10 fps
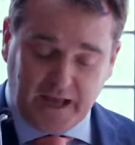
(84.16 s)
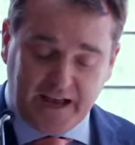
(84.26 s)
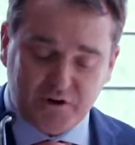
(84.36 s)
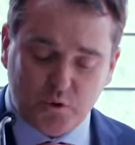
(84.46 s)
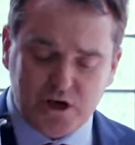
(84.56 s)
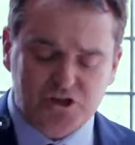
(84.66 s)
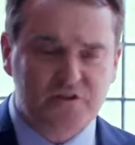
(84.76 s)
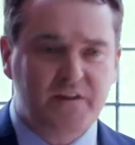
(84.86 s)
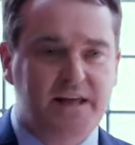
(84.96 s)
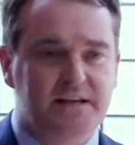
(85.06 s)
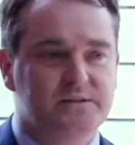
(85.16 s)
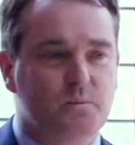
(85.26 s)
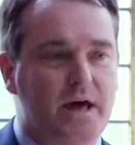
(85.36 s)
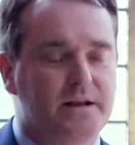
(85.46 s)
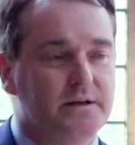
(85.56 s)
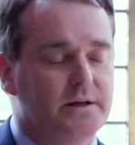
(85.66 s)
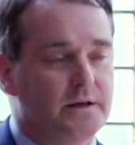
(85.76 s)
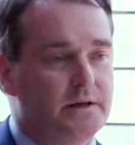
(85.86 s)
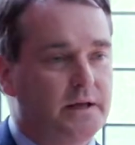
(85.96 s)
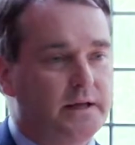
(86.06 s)
And the question then is, when
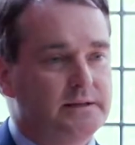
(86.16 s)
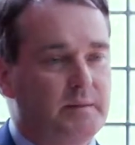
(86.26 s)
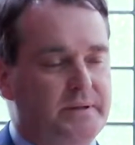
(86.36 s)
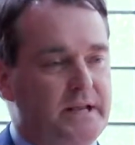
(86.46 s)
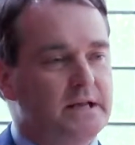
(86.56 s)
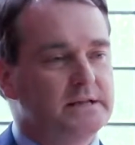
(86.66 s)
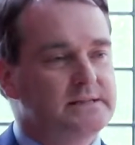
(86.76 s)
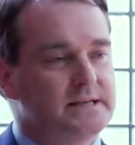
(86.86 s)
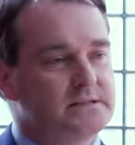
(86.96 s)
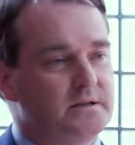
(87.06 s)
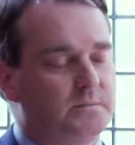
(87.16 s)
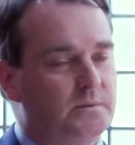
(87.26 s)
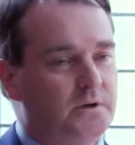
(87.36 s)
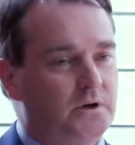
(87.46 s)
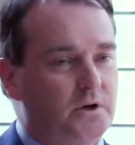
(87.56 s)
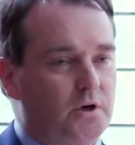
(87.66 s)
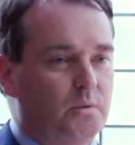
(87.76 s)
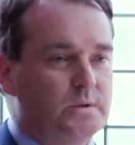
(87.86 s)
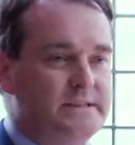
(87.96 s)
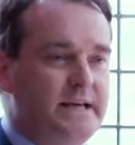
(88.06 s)
the political system
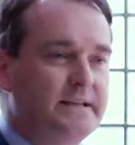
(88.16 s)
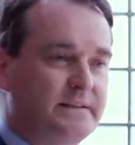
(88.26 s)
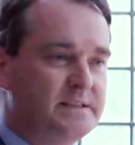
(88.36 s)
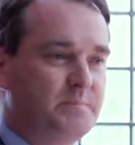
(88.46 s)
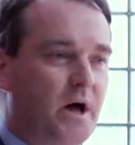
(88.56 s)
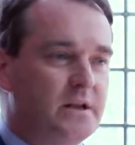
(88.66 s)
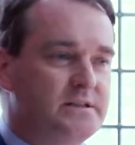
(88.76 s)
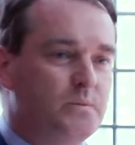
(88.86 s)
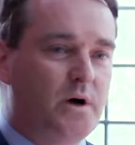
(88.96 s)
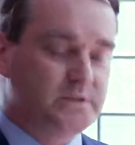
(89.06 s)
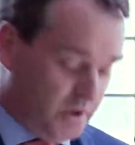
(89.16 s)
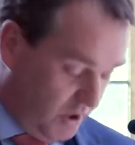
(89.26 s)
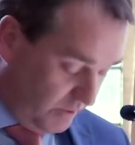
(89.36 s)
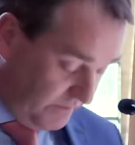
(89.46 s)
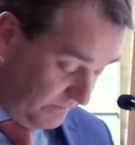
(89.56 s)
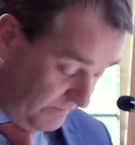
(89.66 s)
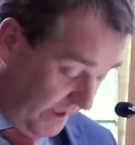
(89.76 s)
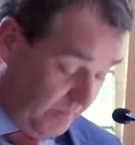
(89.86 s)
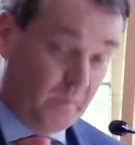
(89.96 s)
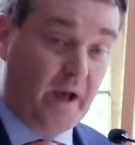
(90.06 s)
was seeing that this policy wasn't going
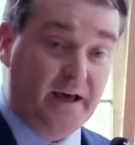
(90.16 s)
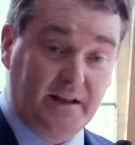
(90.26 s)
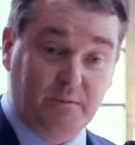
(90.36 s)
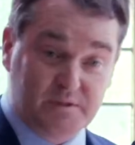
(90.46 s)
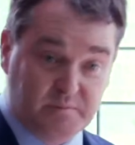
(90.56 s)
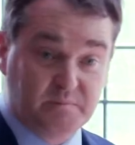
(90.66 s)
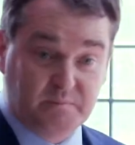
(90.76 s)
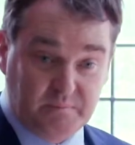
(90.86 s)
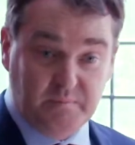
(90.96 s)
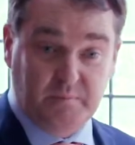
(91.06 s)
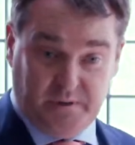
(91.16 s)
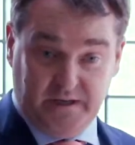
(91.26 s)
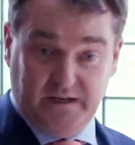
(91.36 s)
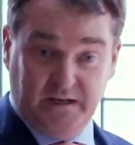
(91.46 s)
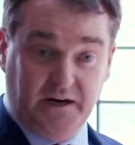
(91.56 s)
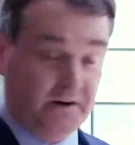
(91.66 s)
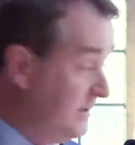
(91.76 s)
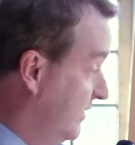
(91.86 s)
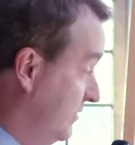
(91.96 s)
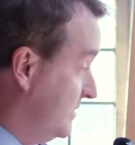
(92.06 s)
that well, and that was pretty clear, I
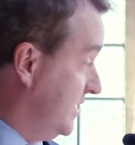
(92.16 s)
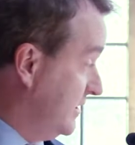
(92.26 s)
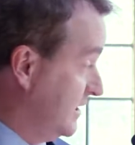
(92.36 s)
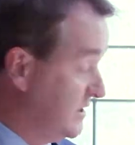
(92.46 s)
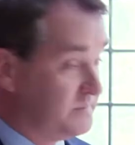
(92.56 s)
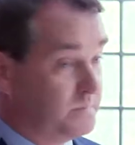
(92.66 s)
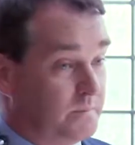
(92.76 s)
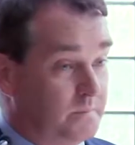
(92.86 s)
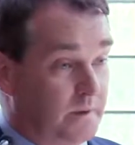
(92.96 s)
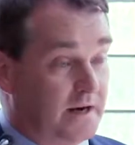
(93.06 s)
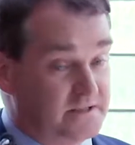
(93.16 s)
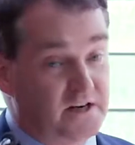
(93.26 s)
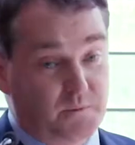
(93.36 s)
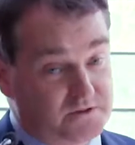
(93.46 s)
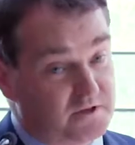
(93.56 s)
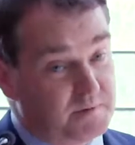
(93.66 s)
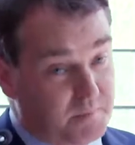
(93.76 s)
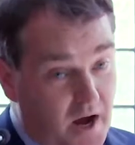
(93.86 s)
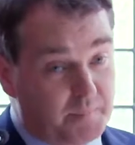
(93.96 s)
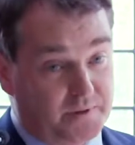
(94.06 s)
think, from a certain stage, and it certainly wasn't going to be
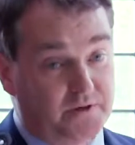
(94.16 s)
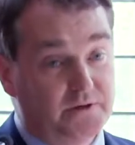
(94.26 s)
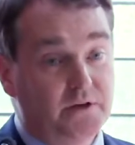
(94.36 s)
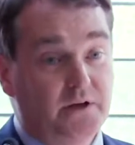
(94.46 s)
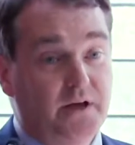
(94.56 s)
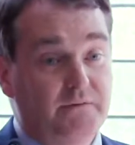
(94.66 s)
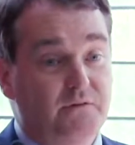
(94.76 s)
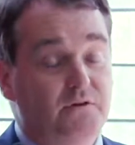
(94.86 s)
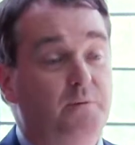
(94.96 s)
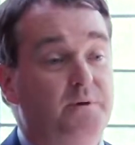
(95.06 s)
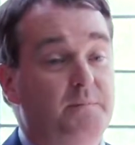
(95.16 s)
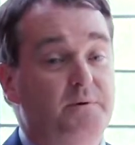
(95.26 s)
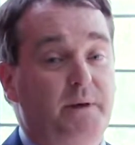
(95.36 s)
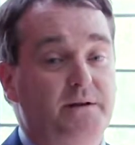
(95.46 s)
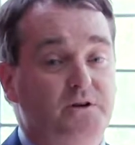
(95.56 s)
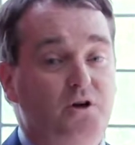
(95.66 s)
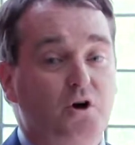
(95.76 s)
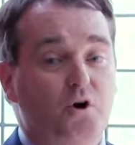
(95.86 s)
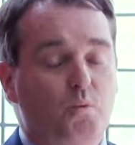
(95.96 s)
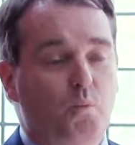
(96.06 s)
popular, even if it could be implemented,
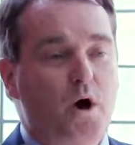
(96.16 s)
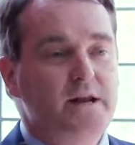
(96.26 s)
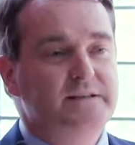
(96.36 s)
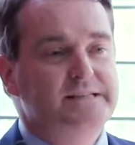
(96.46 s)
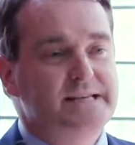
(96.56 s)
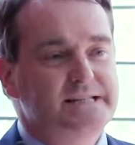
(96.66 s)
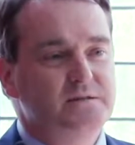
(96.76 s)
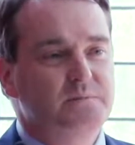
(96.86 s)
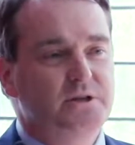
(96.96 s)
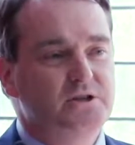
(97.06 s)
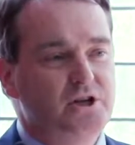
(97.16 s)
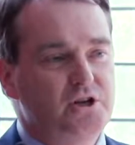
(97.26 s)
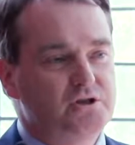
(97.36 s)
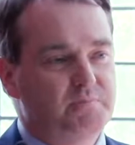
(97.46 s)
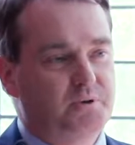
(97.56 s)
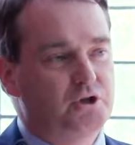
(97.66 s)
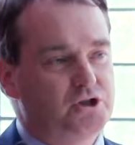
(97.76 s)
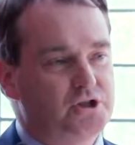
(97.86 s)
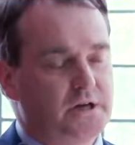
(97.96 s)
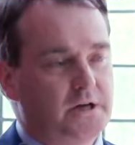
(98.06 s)
why did the system continue to
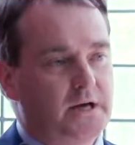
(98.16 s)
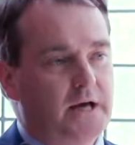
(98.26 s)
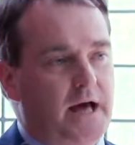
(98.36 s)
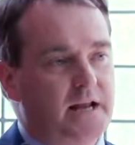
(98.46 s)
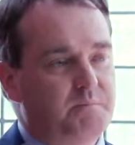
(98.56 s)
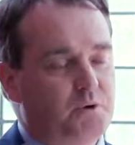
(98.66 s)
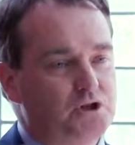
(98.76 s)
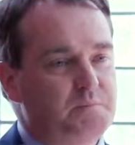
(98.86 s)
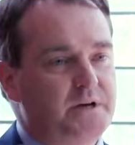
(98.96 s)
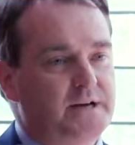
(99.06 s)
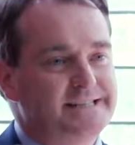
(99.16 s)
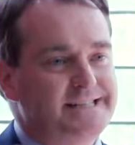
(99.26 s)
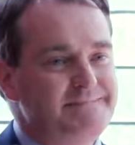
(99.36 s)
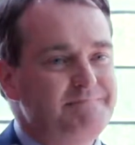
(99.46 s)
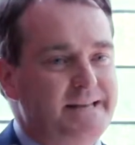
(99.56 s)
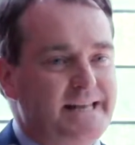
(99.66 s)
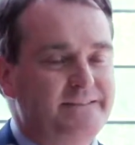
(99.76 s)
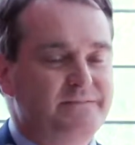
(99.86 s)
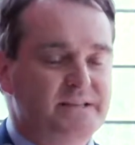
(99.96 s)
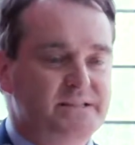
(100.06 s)
push? And it pushed because it didn't
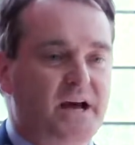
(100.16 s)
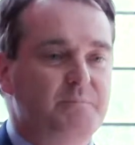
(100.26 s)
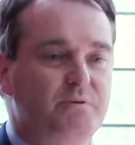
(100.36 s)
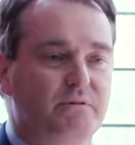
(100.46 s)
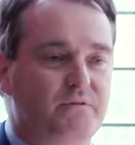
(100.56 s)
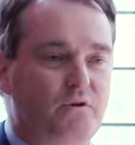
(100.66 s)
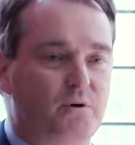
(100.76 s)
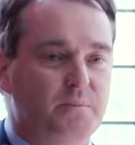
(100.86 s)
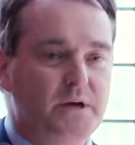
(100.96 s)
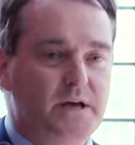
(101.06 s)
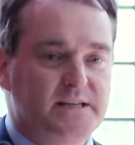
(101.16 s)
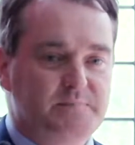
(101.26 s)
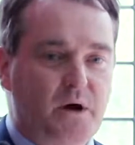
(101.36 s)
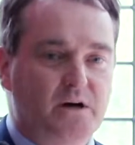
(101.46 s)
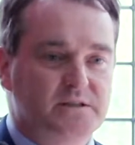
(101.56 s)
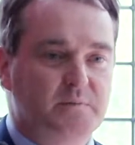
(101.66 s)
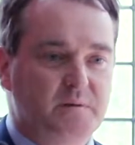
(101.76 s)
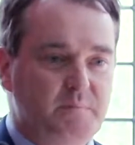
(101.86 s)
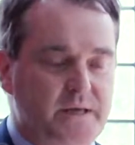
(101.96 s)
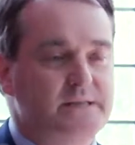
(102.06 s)
believe this type of reform is possible
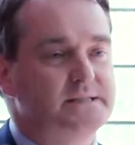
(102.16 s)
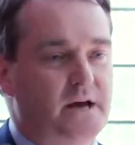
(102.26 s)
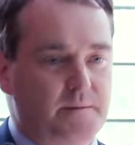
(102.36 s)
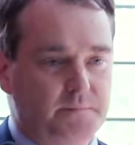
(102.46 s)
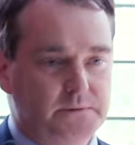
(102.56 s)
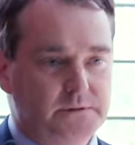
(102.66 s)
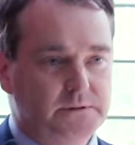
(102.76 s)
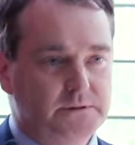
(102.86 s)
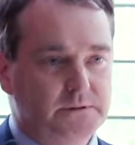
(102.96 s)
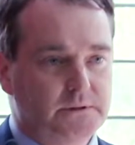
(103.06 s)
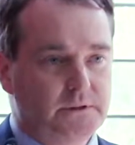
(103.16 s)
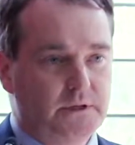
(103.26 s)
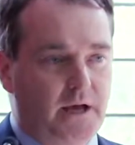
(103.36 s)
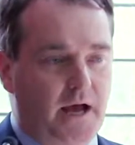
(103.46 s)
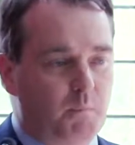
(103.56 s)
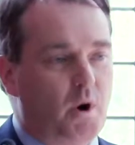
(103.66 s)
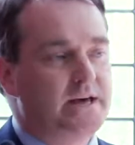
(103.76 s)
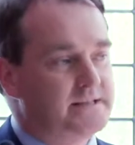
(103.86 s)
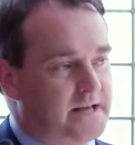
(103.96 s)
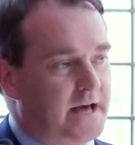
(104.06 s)
in peacetime. And why
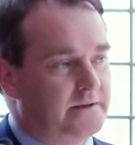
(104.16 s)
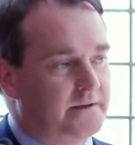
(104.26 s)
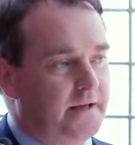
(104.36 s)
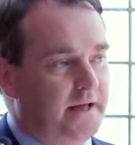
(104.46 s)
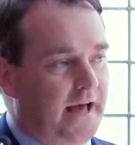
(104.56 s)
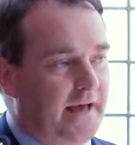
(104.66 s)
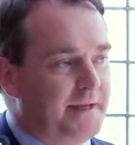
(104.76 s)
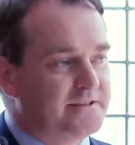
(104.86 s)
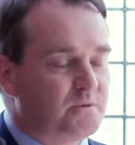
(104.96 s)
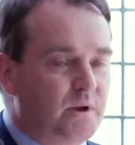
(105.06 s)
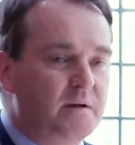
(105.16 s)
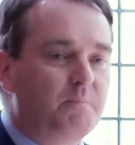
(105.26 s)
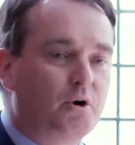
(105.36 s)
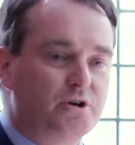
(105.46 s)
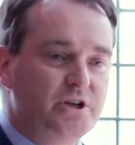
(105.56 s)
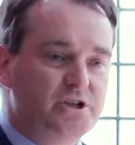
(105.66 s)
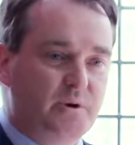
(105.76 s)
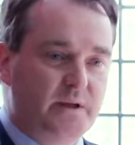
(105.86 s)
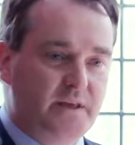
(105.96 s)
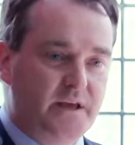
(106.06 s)
is that? And that's a really important
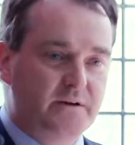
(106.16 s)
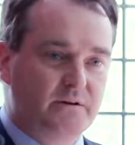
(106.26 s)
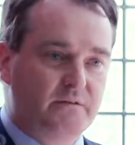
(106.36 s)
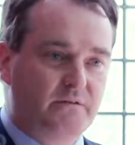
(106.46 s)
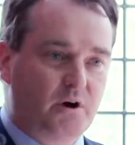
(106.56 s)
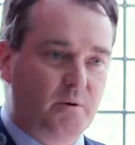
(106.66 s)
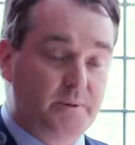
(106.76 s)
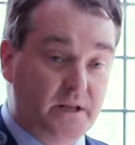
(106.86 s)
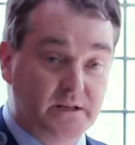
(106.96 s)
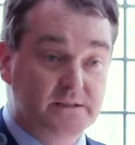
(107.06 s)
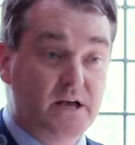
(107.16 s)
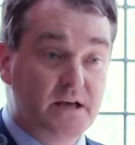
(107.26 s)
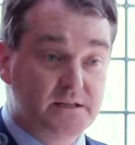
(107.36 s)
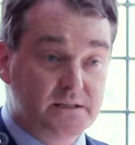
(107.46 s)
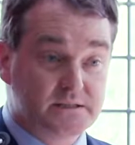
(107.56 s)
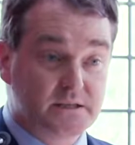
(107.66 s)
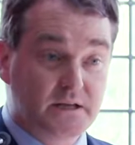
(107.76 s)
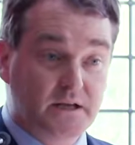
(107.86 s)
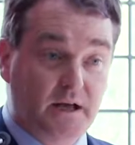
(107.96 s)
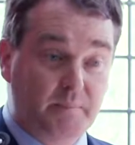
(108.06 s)
issue, I think, for political scientists
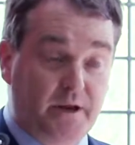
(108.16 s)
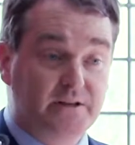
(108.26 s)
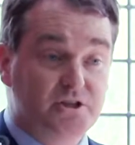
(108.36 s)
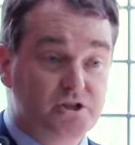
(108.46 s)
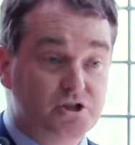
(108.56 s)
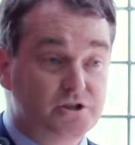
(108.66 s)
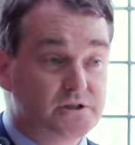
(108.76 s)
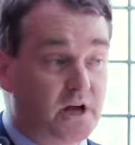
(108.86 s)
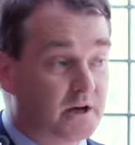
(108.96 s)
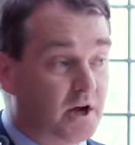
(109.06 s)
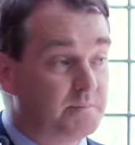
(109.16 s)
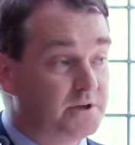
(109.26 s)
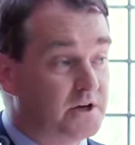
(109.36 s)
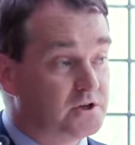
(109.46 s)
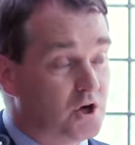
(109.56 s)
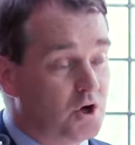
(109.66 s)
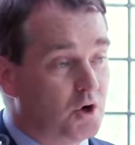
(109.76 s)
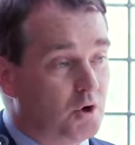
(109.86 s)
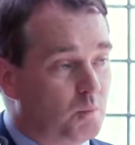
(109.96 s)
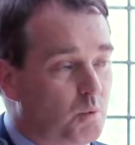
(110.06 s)
and practitioners and commentators.
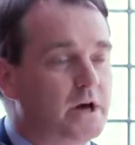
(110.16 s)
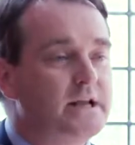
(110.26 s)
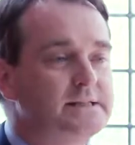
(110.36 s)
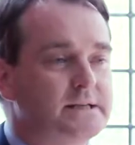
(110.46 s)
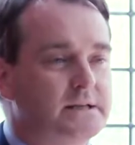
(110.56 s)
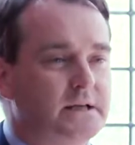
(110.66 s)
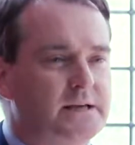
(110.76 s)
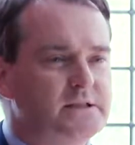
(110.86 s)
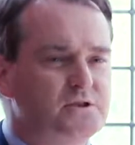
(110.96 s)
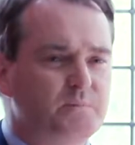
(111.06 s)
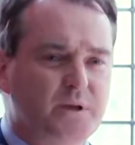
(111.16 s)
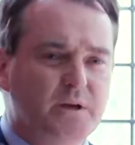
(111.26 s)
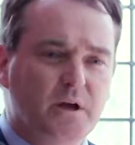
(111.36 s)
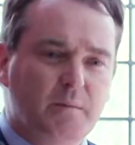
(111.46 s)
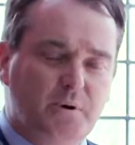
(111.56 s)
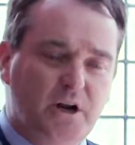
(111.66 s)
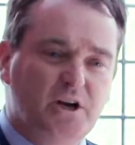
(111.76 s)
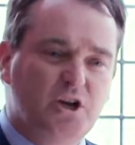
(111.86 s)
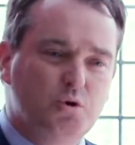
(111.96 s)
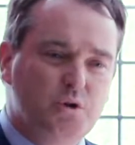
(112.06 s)
What is it? Is it something
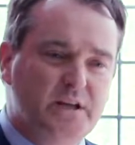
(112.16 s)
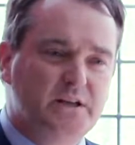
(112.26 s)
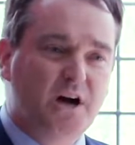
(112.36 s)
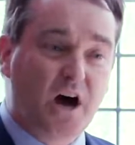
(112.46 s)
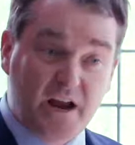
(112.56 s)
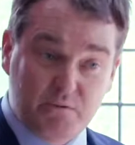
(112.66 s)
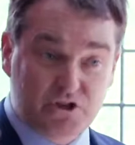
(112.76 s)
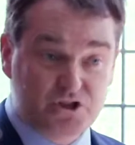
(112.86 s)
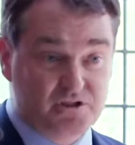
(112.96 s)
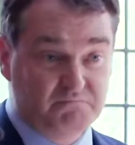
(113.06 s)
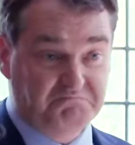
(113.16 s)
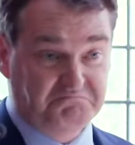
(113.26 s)
particularly uniquely Irish?